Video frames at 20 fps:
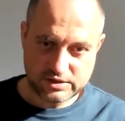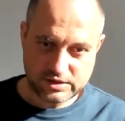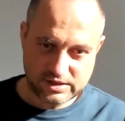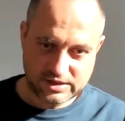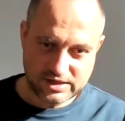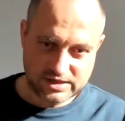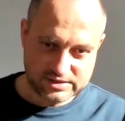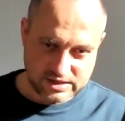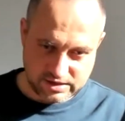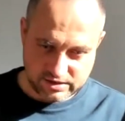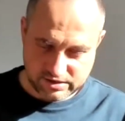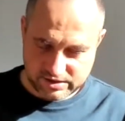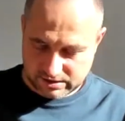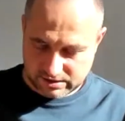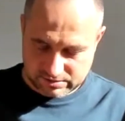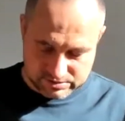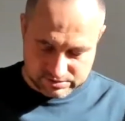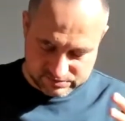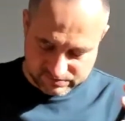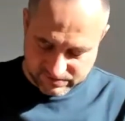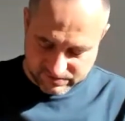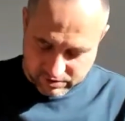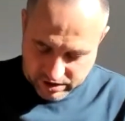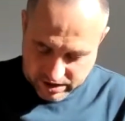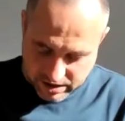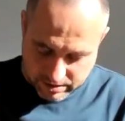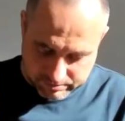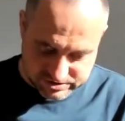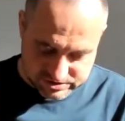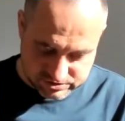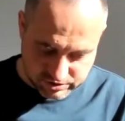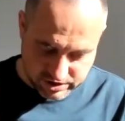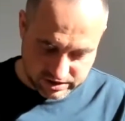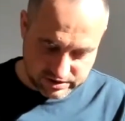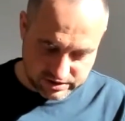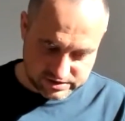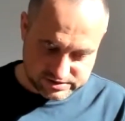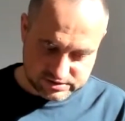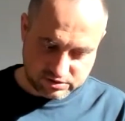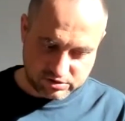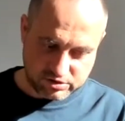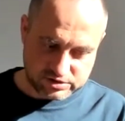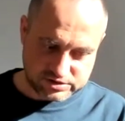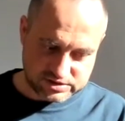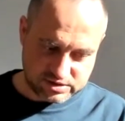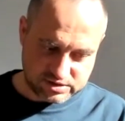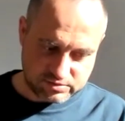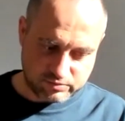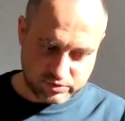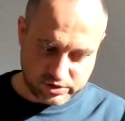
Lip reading: And that I think is very abstract as a concept,